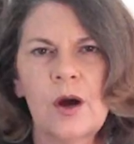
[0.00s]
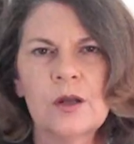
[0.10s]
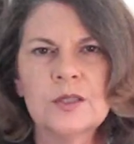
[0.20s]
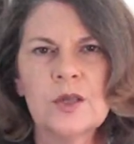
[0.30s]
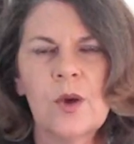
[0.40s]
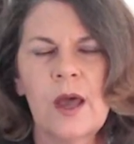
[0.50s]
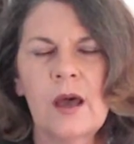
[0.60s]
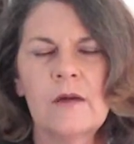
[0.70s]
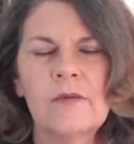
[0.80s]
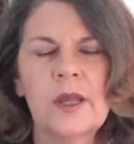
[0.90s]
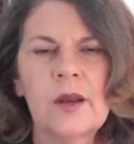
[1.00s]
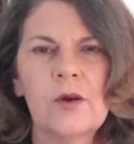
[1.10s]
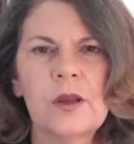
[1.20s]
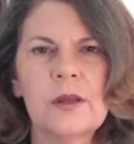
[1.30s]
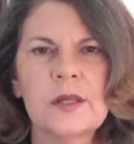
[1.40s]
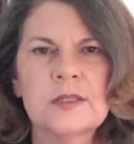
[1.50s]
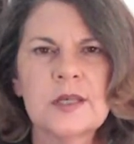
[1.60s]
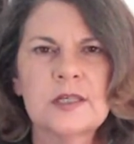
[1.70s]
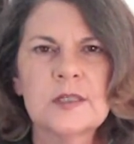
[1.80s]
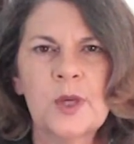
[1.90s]
also have an area that
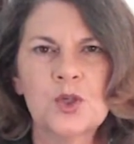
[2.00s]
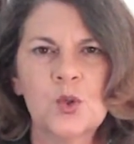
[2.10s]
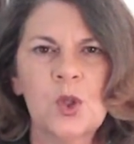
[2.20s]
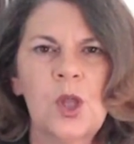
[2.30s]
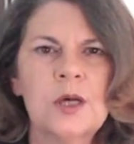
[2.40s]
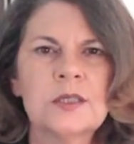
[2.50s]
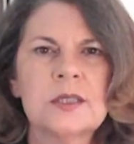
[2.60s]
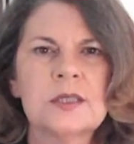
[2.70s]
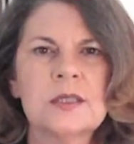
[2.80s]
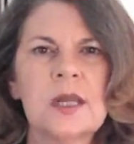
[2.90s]
says special clauses.